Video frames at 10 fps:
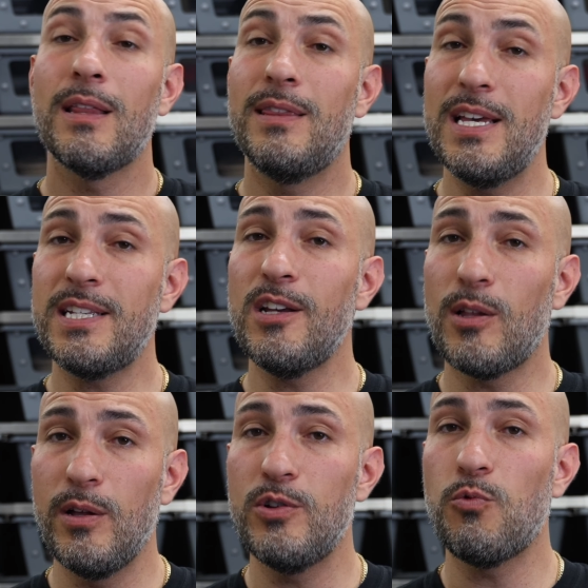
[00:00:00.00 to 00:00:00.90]
This
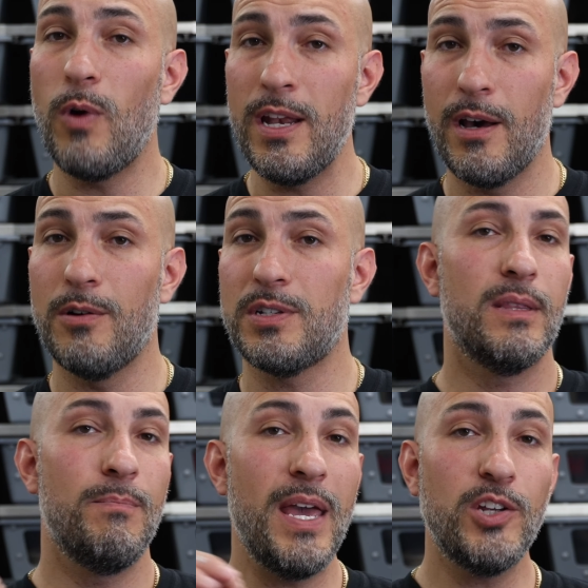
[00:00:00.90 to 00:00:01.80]
includes windows.
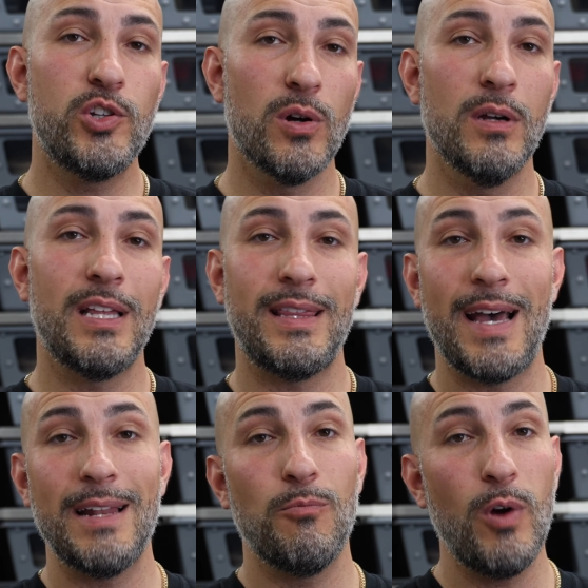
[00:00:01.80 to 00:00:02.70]
Make sure that
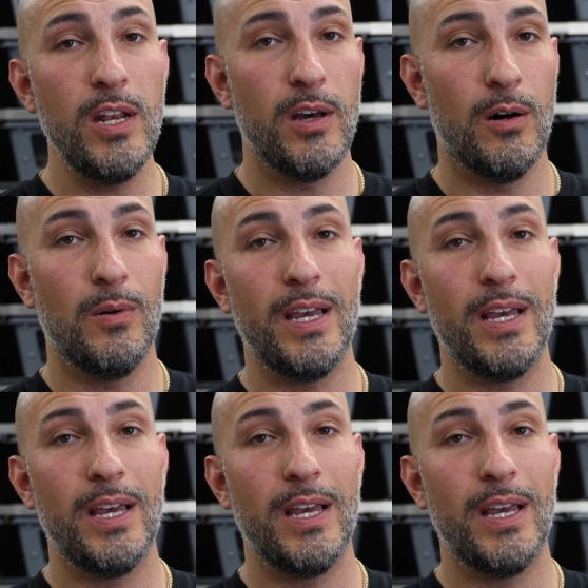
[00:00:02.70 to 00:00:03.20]
that window